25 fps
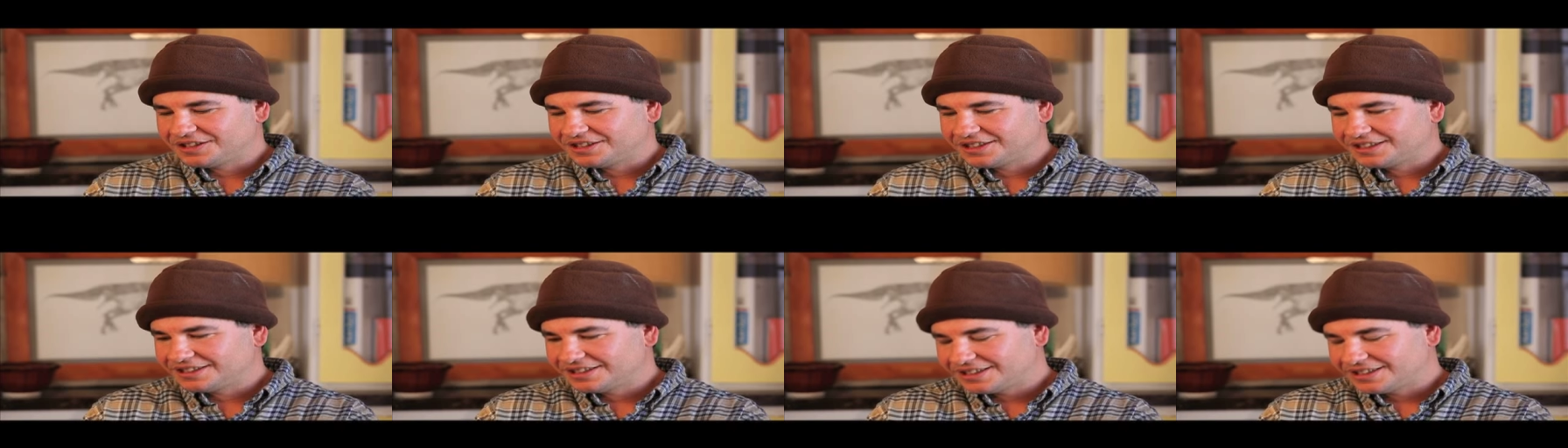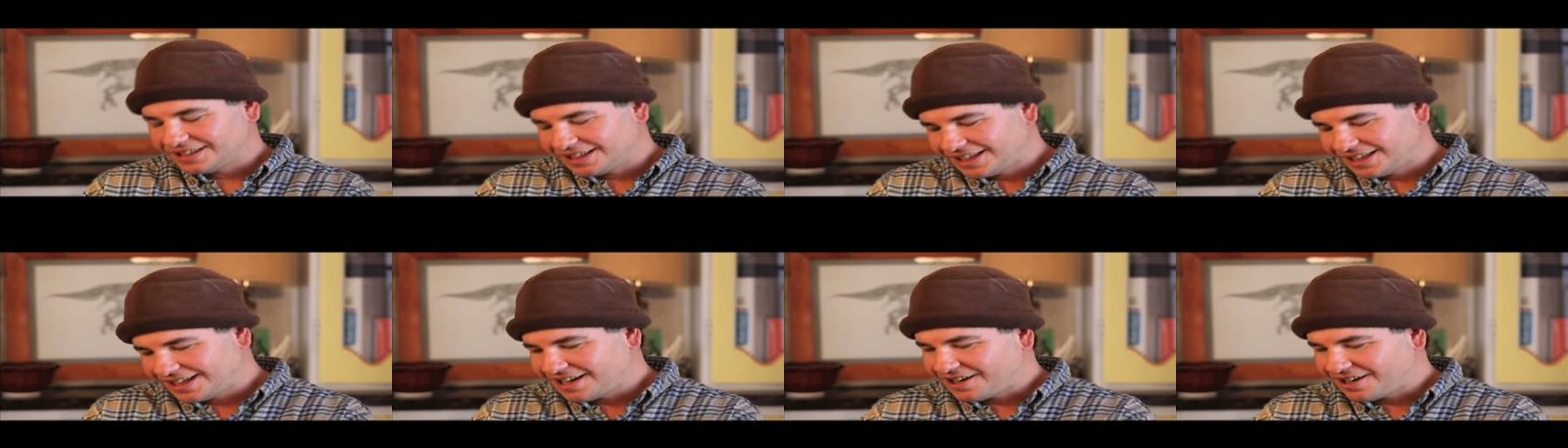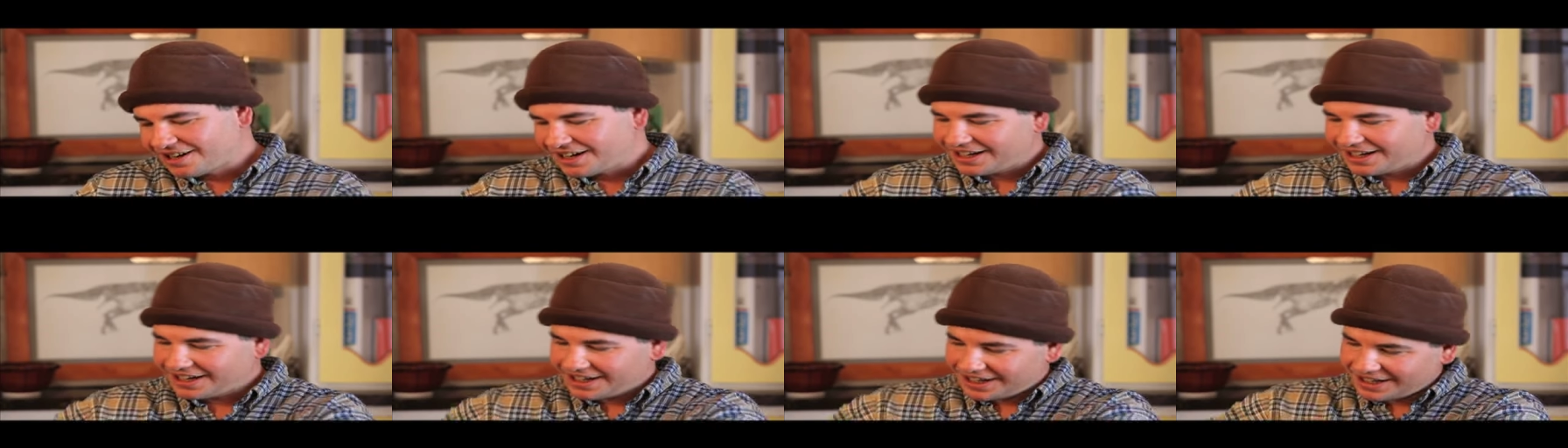and he
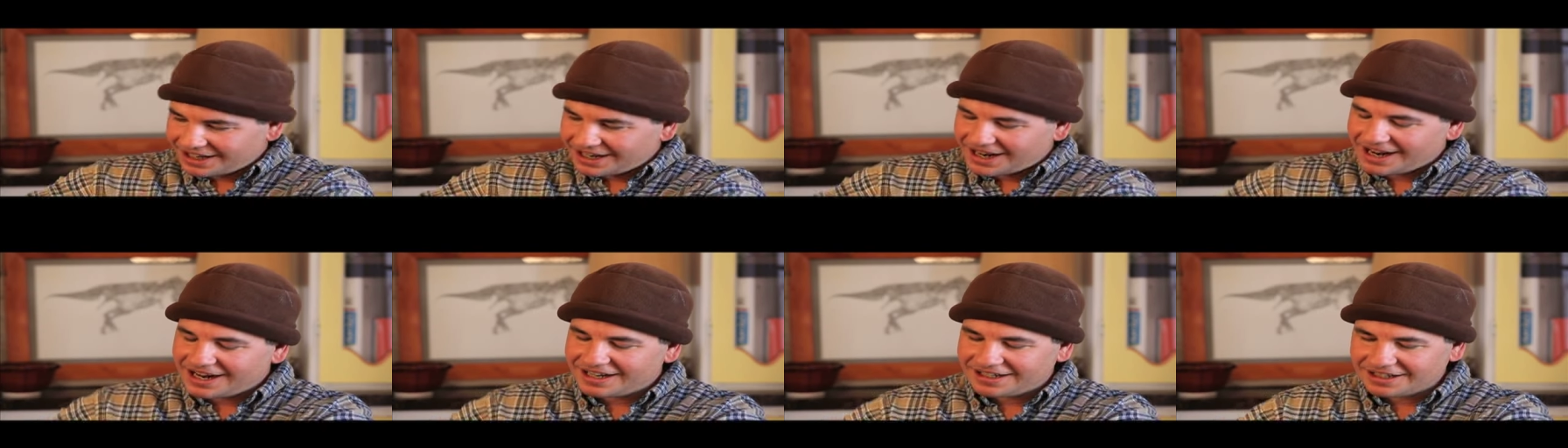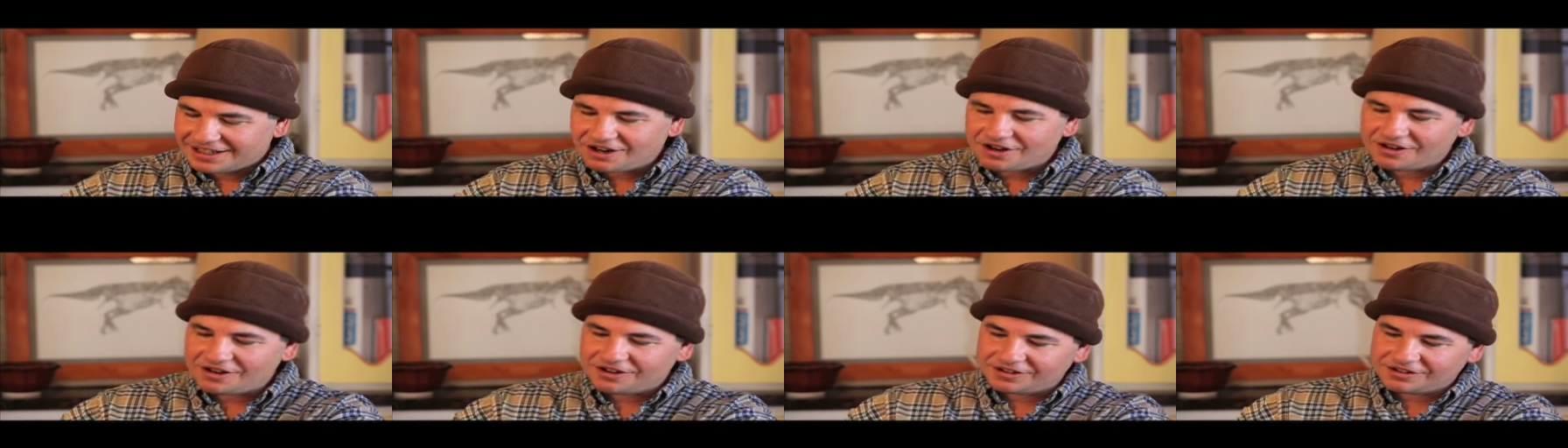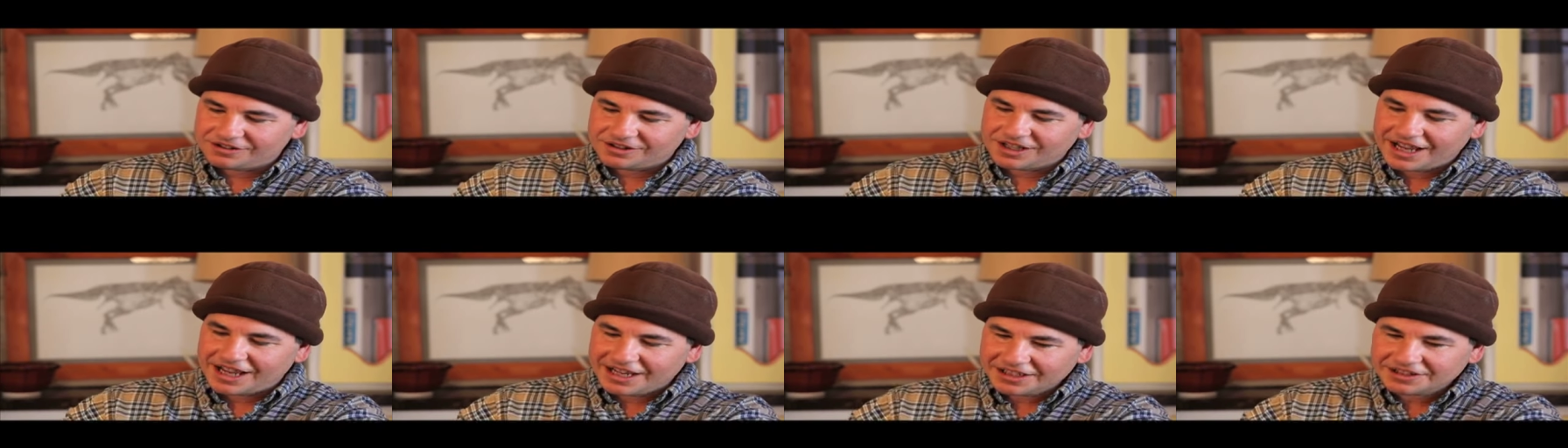had it
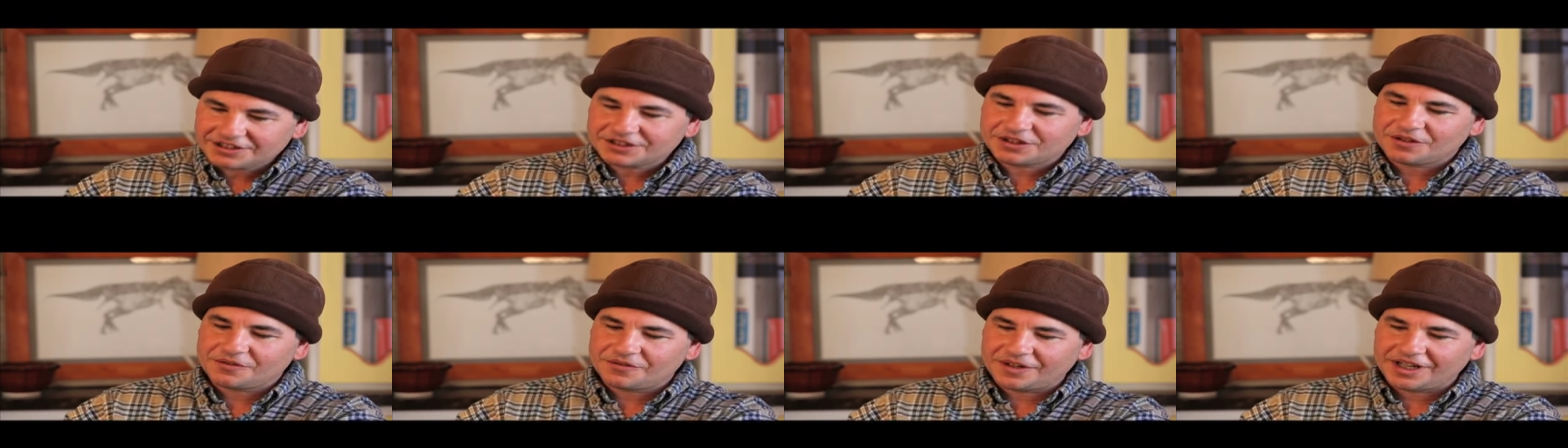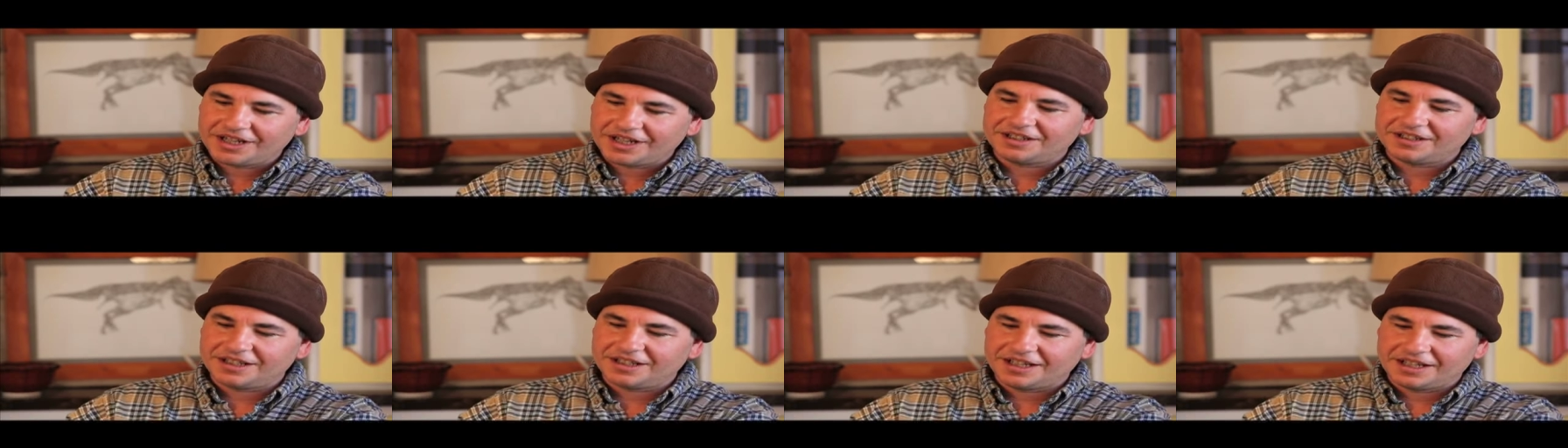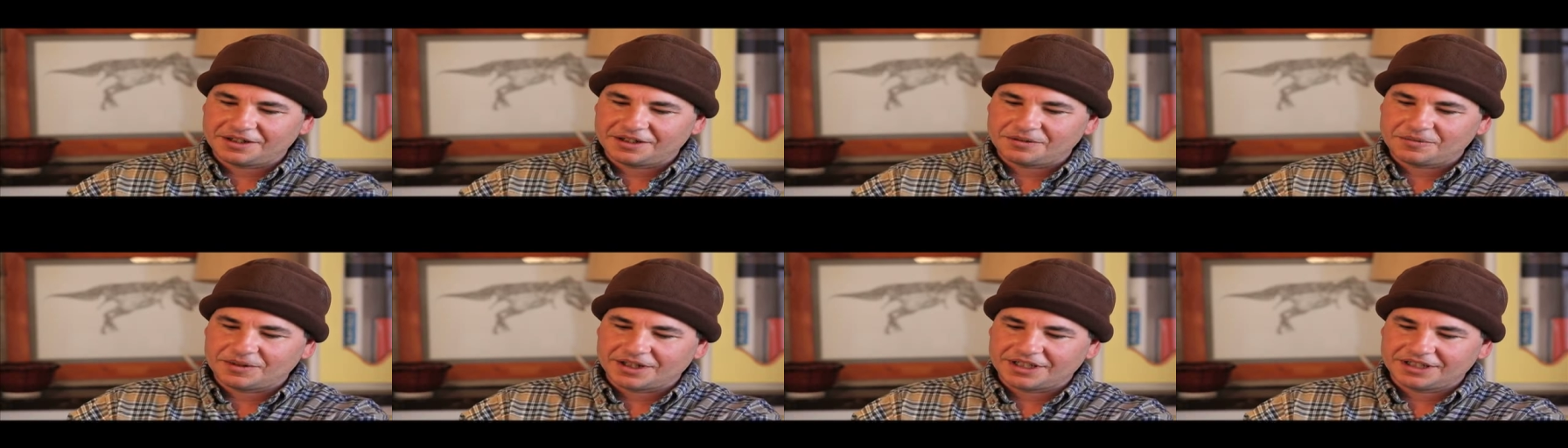all excavated
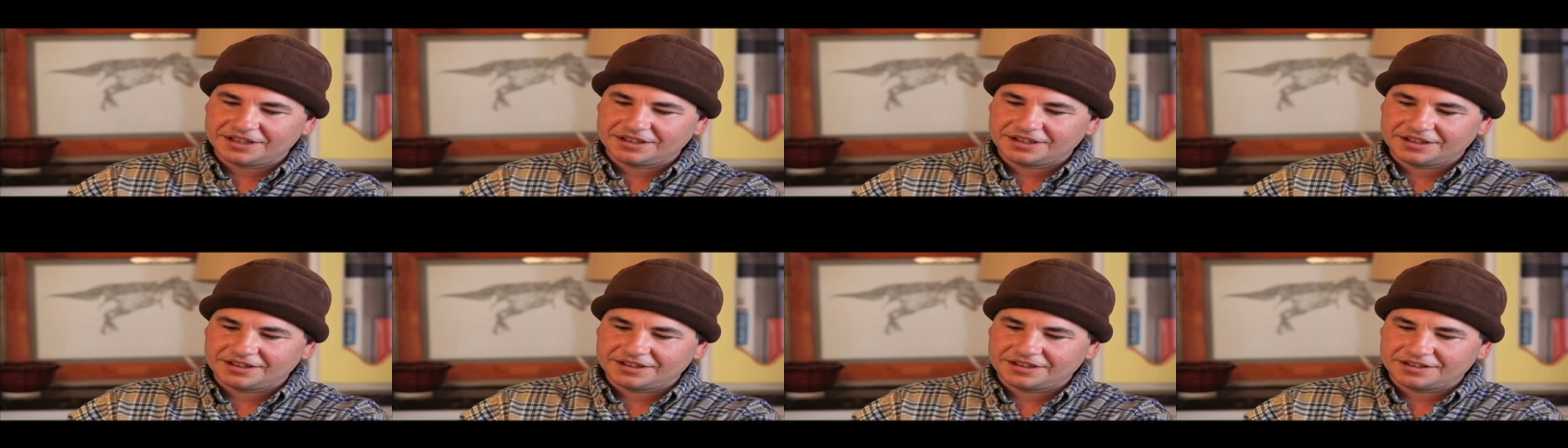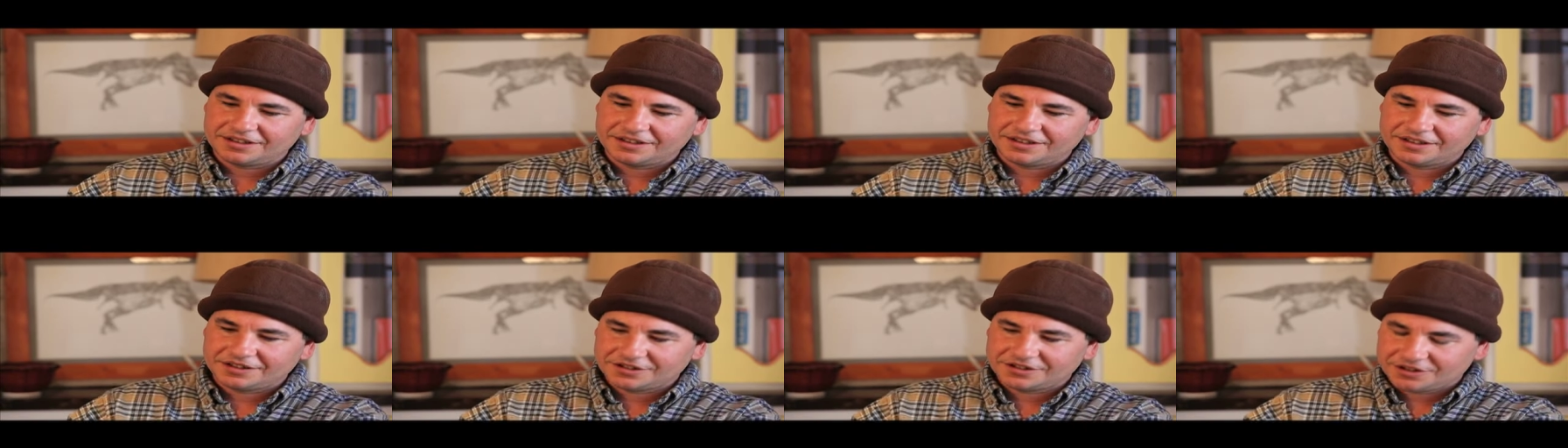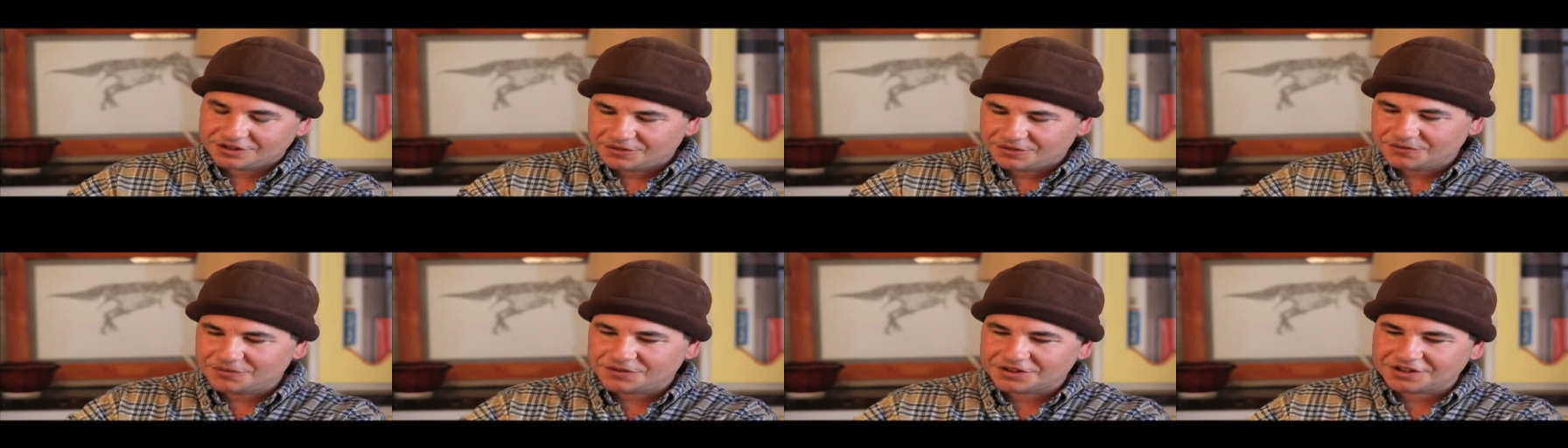anyway, the the
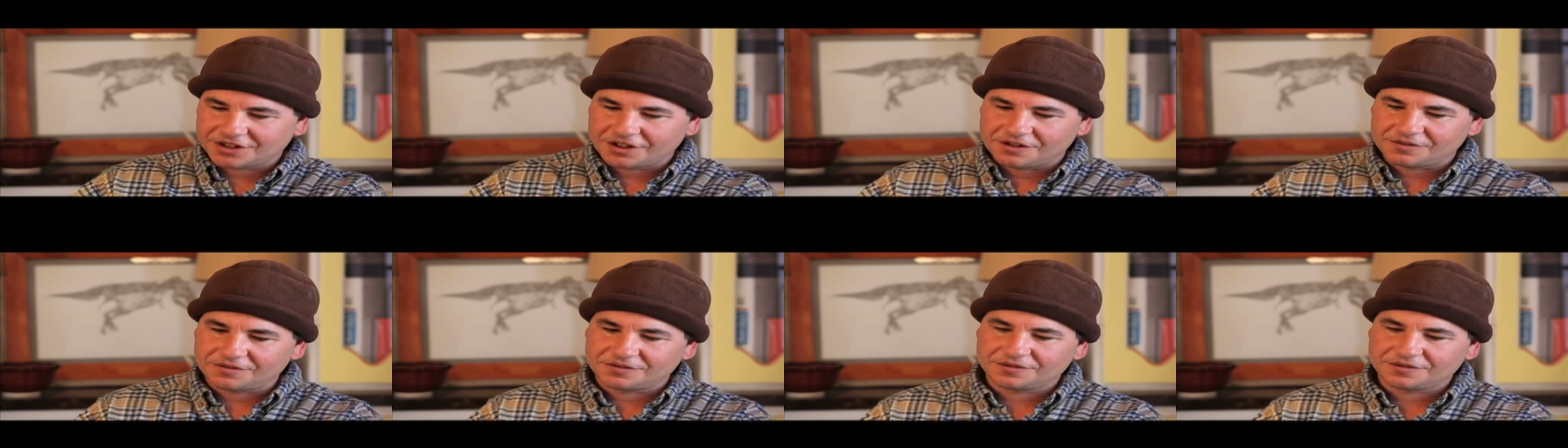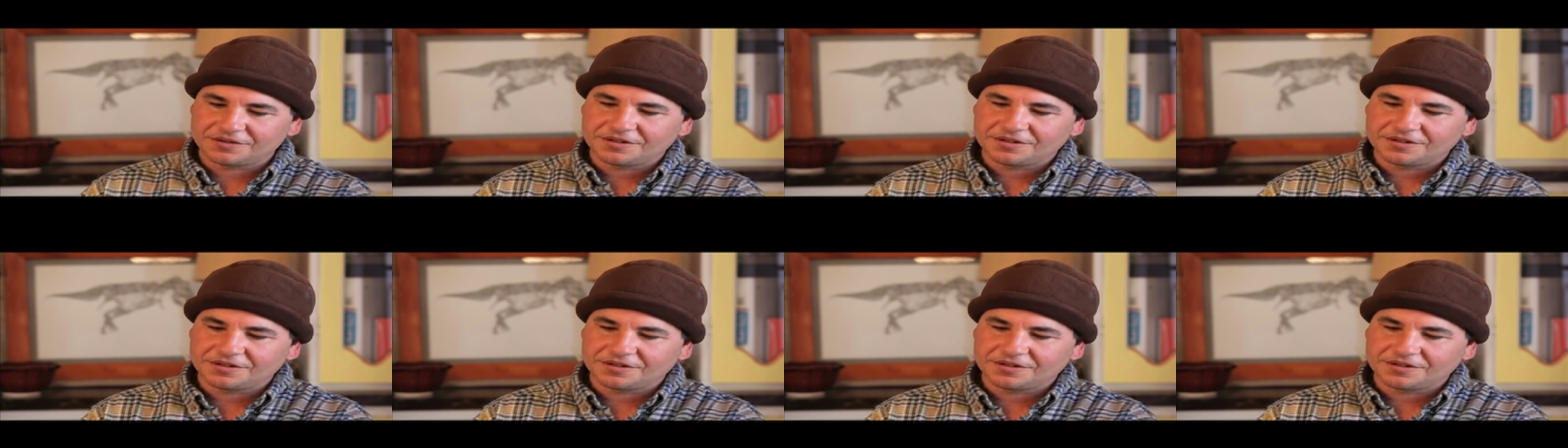surface of